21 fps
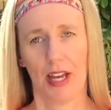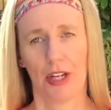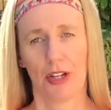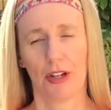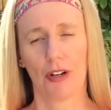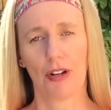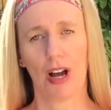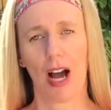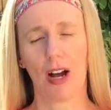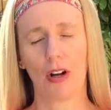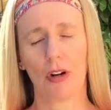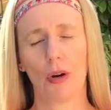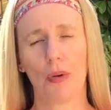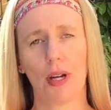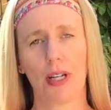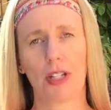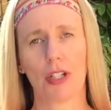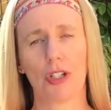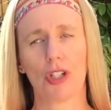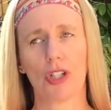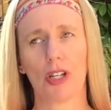you're not
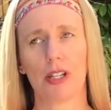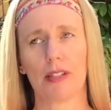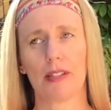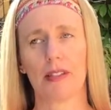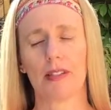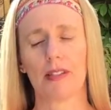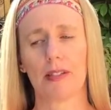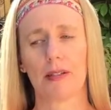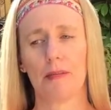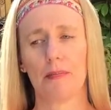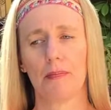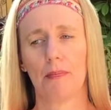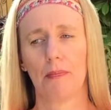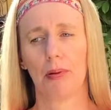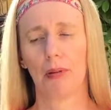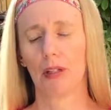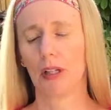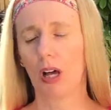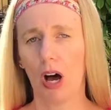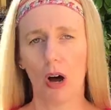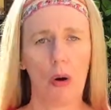going to just
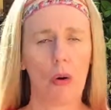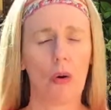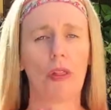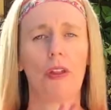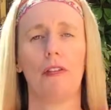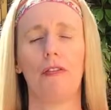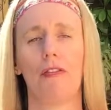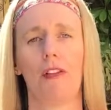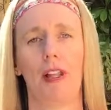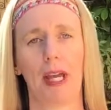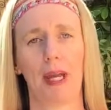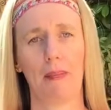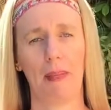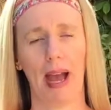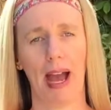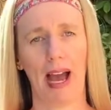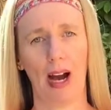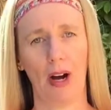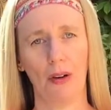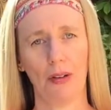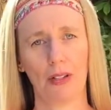blow the flame
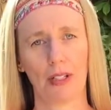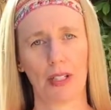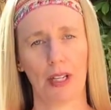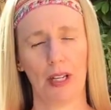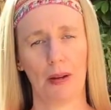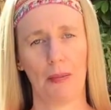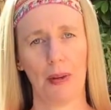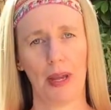out,